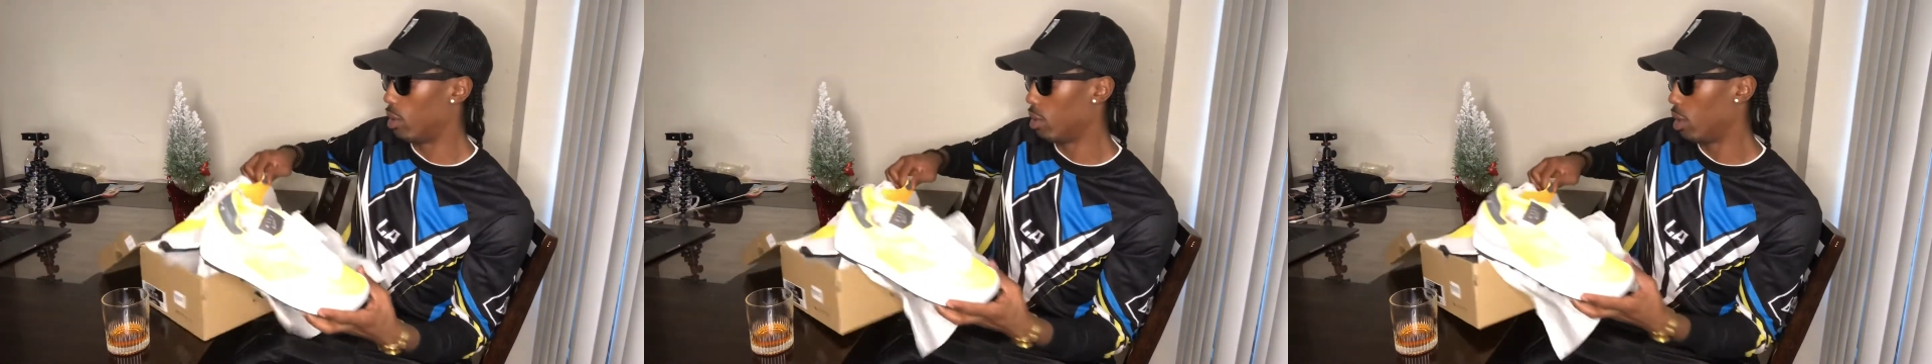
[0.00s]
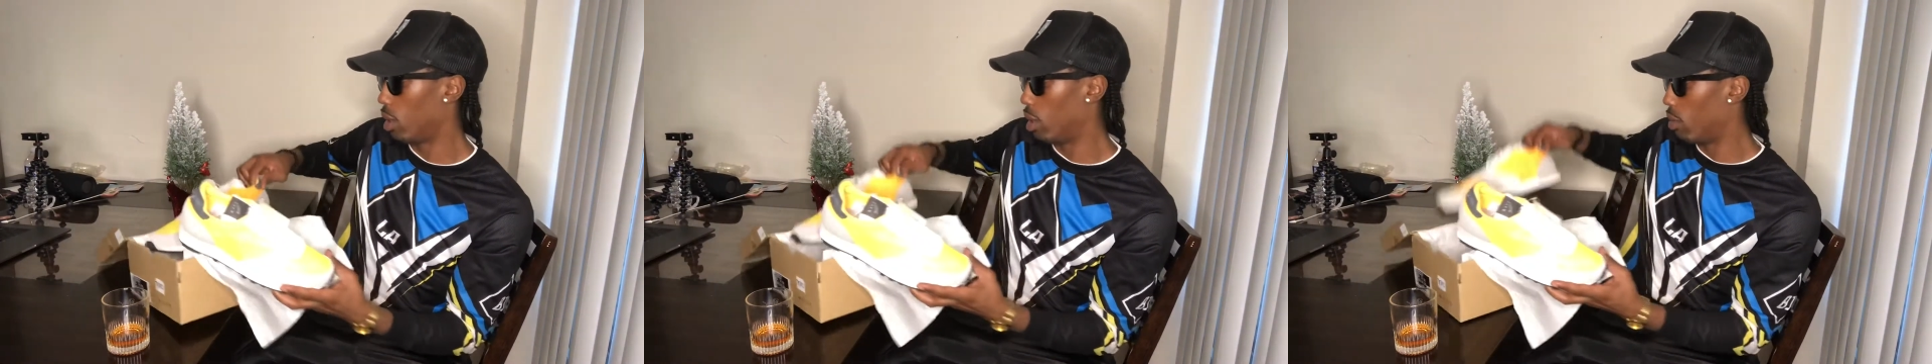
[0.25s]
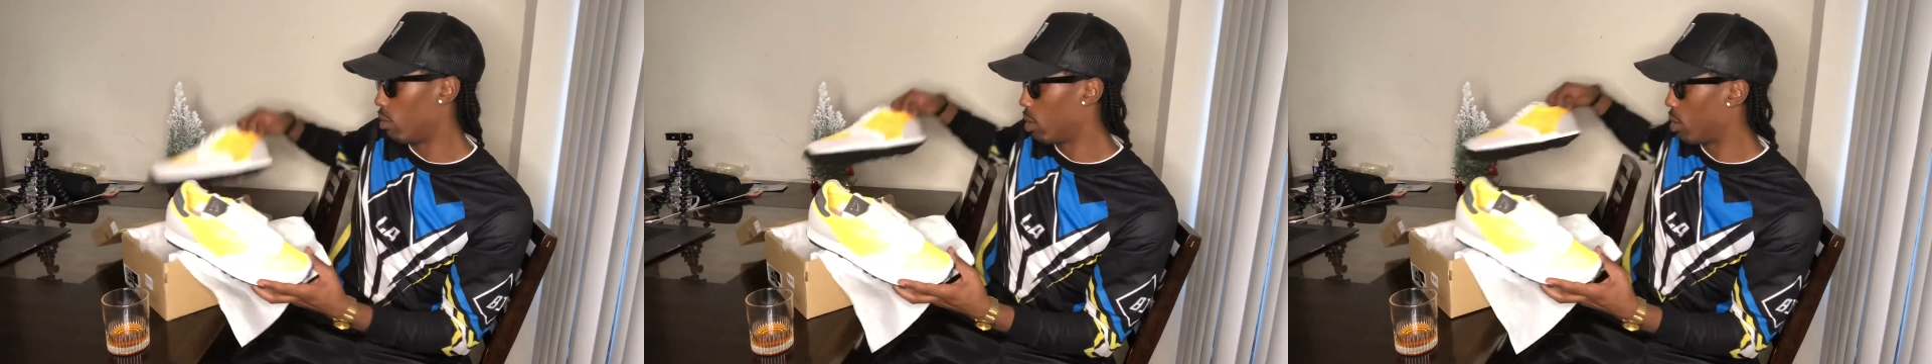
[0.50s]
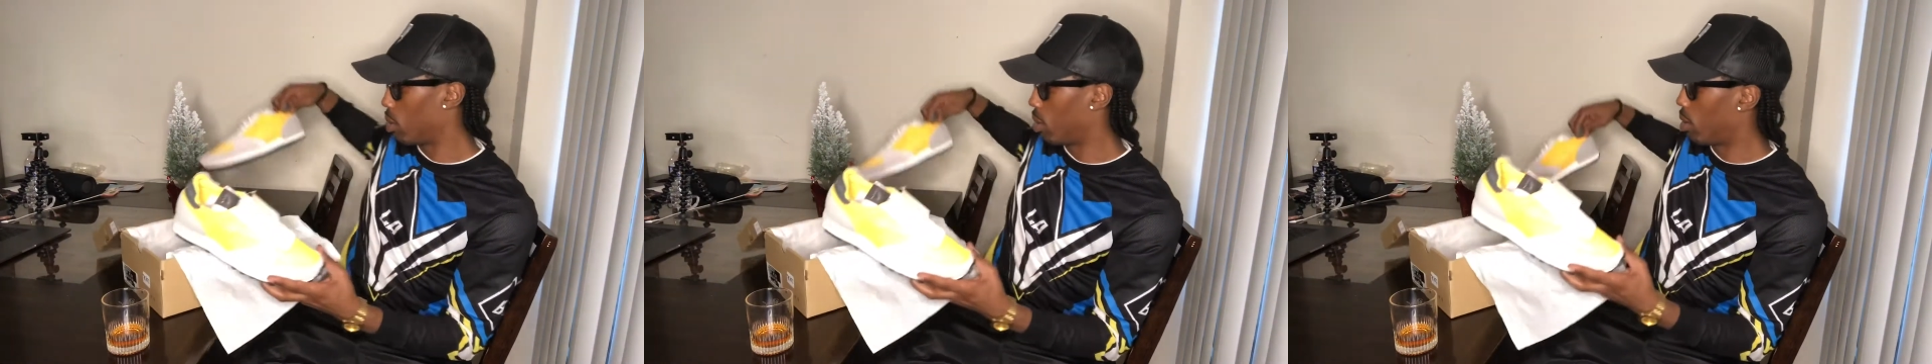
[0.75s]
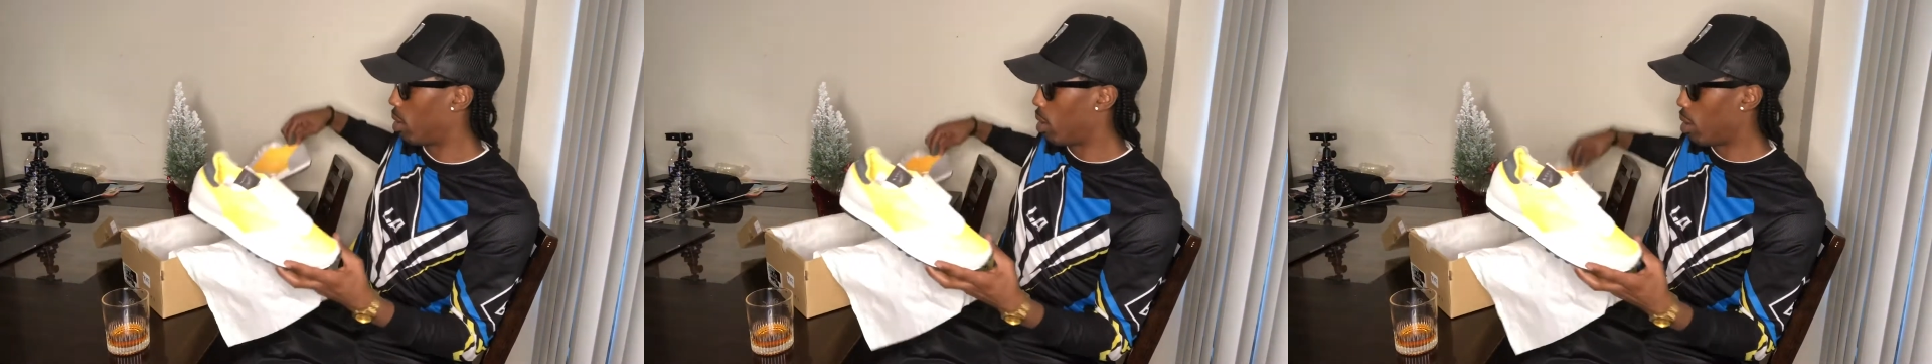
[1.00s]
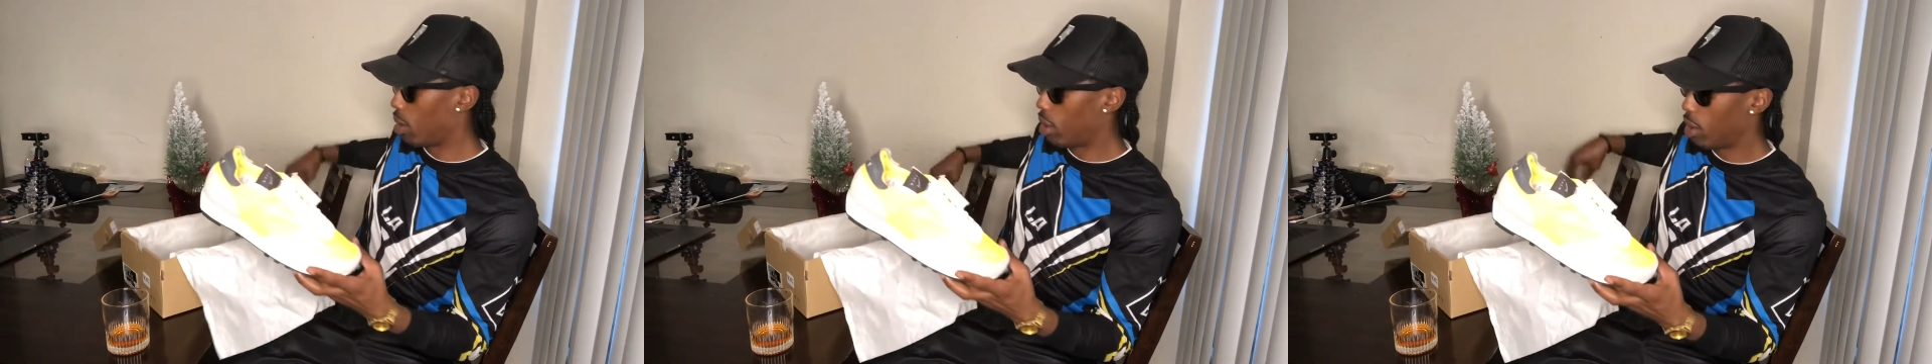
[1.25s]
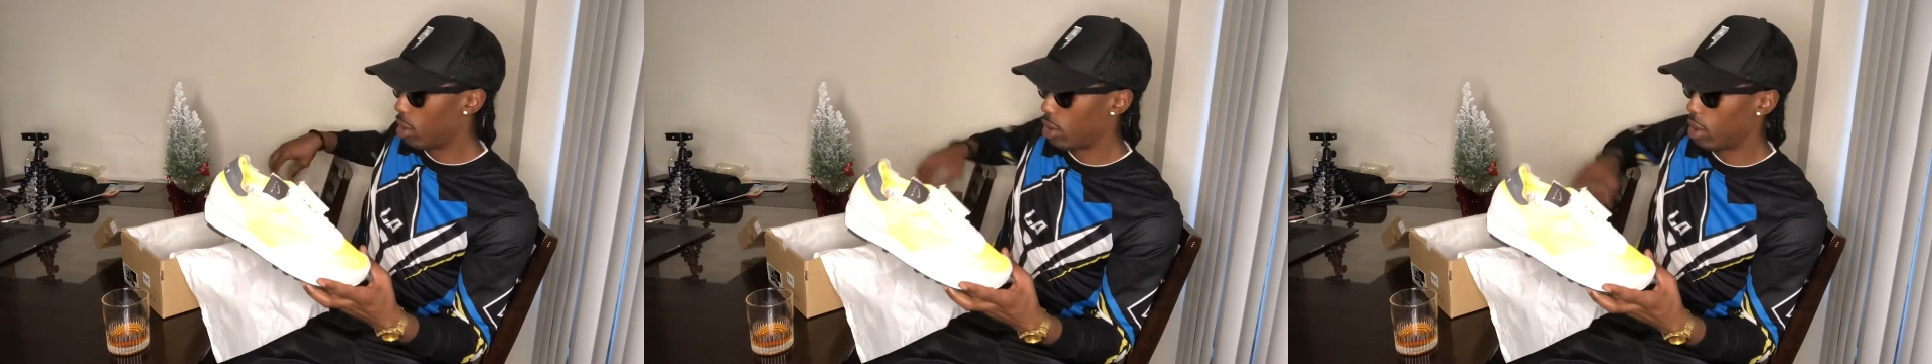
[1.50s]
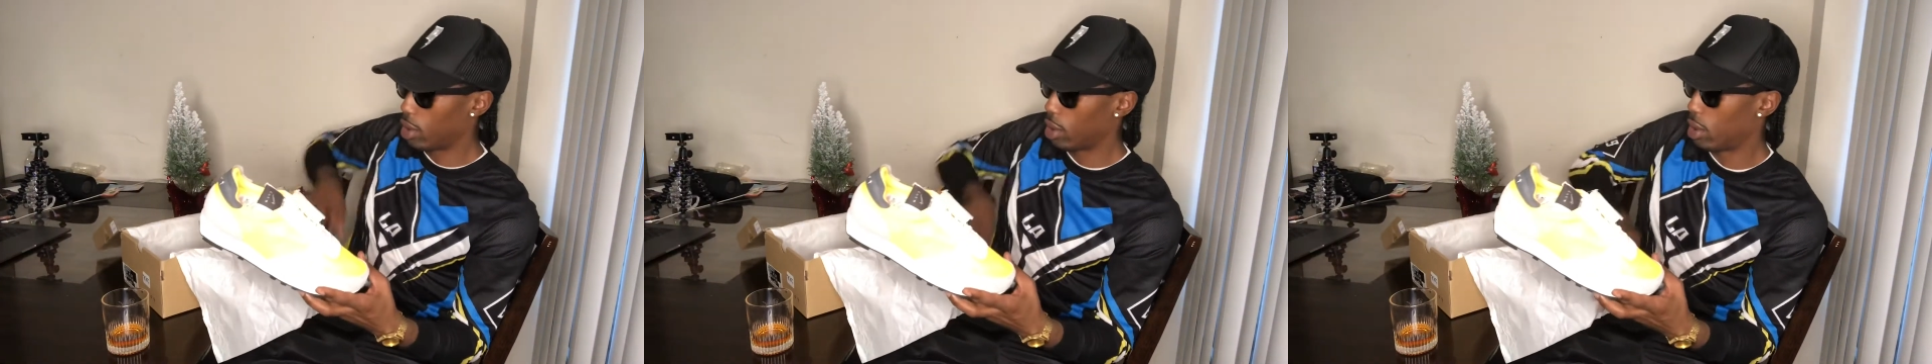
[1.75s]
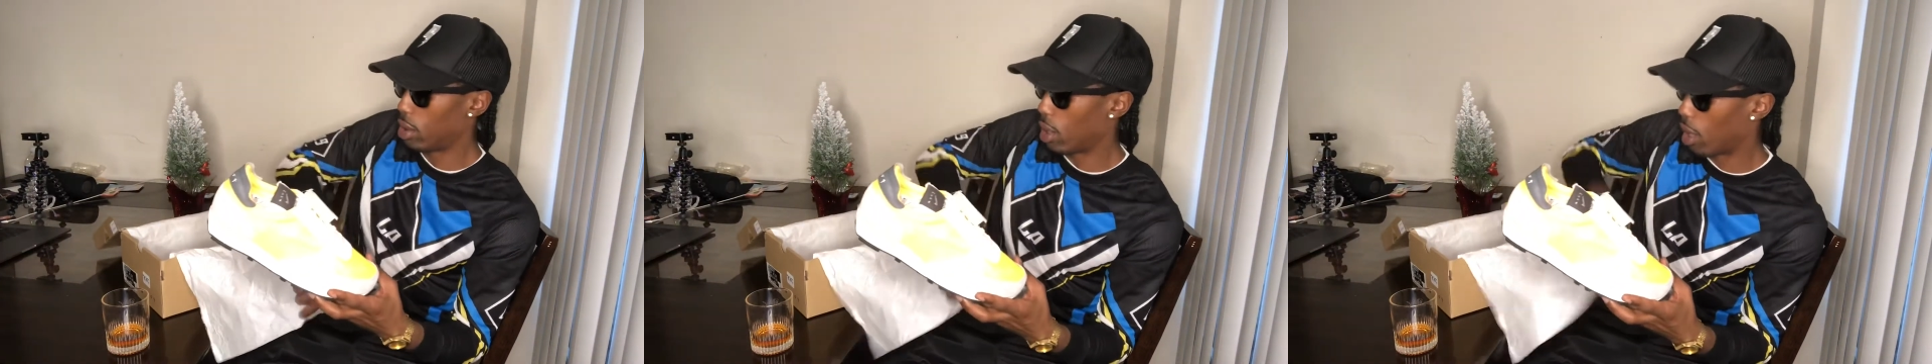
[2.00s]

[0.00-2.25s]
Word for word: Yeah, you know, let's get this thing